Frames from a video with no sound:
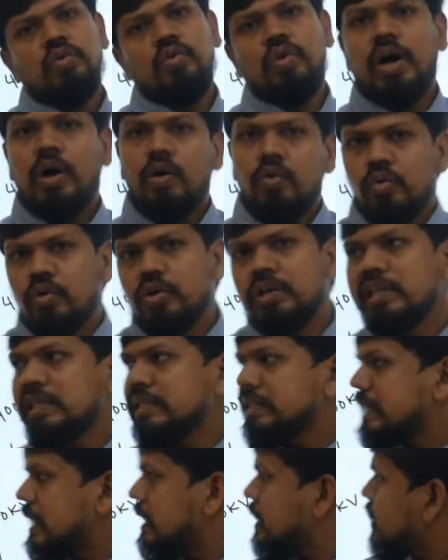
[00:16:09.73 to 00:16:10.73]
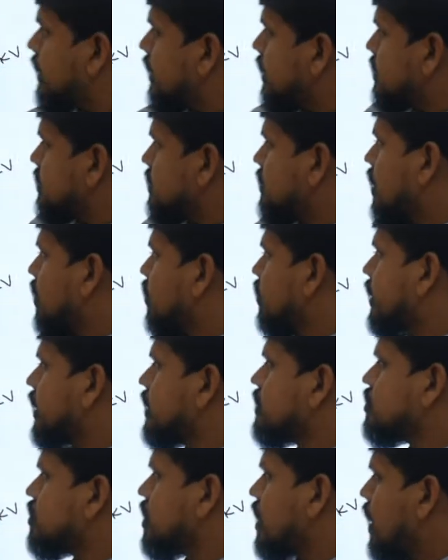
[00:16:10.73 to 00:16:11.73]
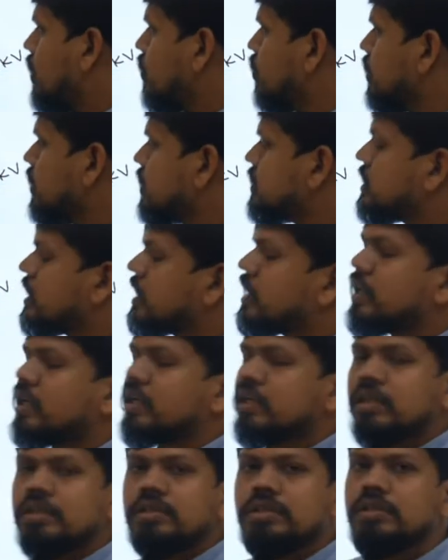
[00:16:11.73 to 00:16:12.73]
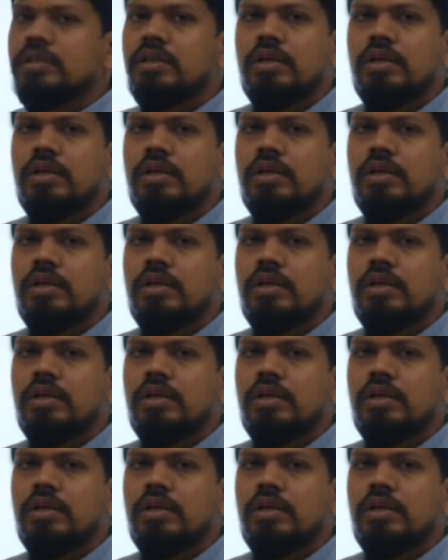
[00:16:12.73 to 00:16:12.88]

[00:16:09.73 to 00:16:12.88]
have only generators now, okay. You have only generators.